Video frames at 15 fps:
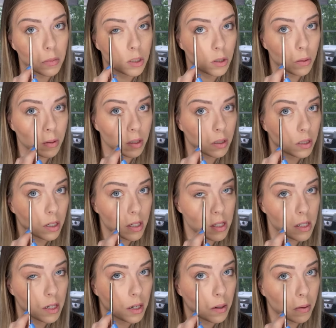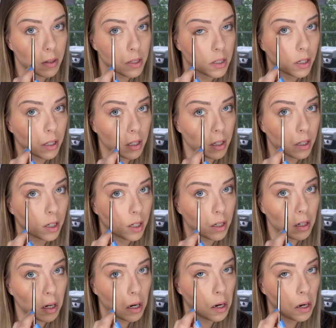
doing this now because I like it